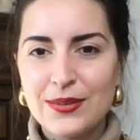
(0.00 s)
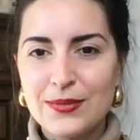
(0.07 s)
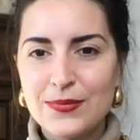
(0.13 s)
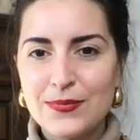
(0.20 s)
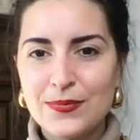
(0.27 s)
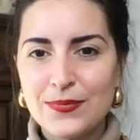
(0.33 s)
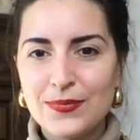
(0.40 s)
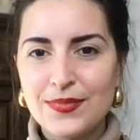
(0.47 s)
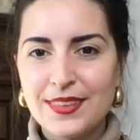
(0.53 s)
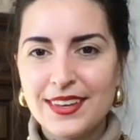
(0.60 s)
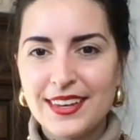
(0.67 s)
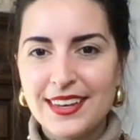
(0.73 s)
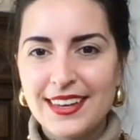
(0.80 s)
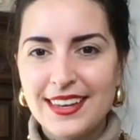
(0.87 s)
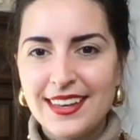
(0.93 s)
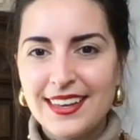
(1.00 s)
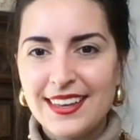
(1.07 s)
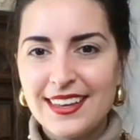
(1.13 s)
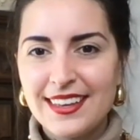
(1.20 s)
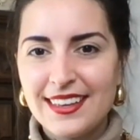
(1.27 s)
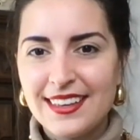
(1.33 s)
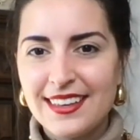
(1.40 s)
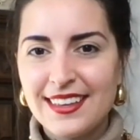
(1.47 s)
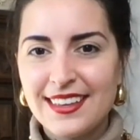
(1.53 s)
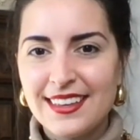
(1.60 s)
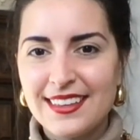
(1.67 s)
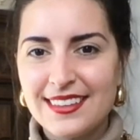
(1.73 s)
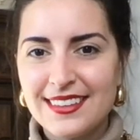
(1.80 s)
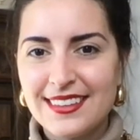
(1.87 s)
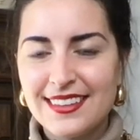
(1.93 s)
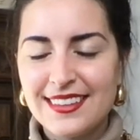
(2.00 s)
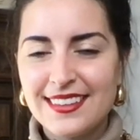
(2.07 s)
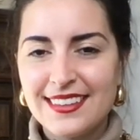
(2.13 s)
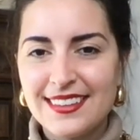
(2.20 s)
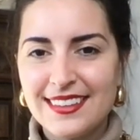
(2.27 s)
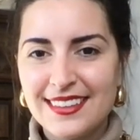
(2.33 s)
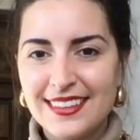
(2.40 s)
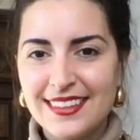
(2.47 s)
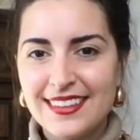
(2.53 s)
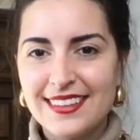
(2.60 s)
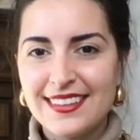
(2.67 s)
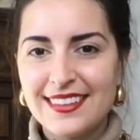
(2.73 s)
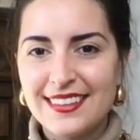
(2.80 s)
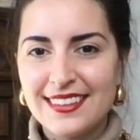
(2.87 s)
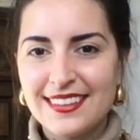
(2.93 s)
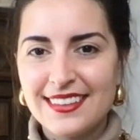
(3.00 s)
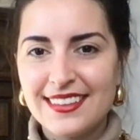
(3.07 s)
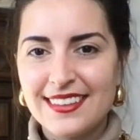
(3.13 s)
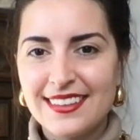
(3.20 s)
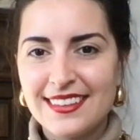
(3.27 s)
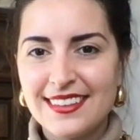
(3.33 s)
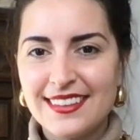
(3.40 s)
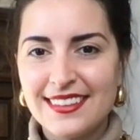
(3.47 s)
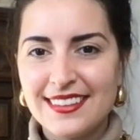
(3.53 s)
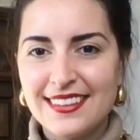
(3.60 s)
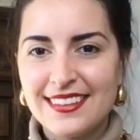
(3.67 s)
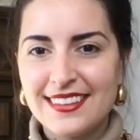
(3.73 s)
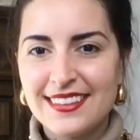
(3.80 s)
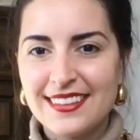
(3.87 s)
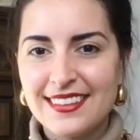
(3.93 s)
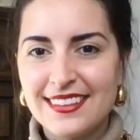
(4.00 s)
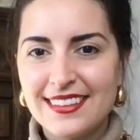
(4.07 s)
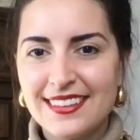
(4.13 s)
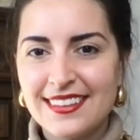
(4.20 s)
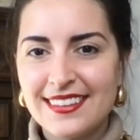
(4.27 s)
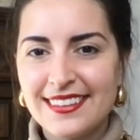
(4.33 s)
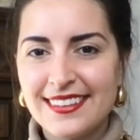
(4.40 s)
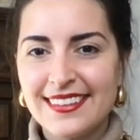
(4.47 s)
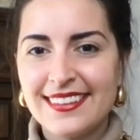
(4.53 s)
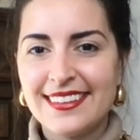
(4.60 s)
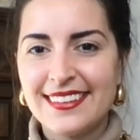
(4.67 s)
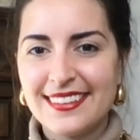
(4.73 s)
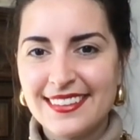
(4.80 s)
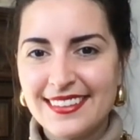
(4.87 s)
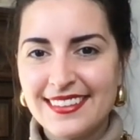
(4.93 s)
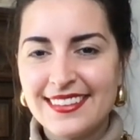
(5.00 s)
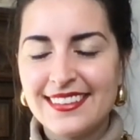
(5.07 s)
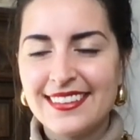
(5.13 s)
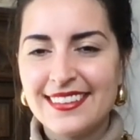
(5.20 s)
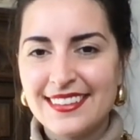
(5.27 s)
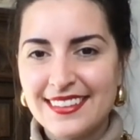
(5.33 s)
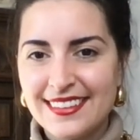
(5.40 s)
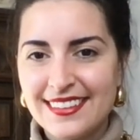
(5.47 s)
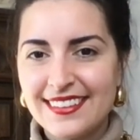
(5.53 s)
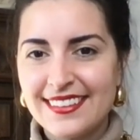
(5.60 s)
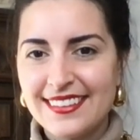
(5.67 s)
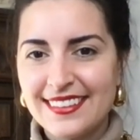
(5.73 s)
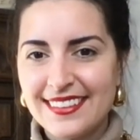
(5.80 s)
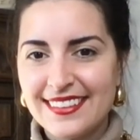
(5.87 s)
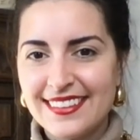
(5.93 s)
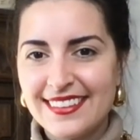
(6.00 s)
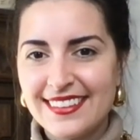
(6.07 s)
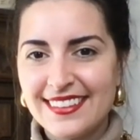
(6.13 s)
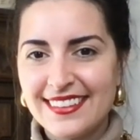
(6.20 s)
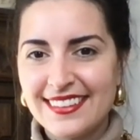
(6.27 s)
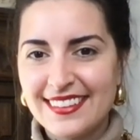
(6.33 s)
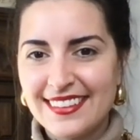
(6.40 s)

(silent)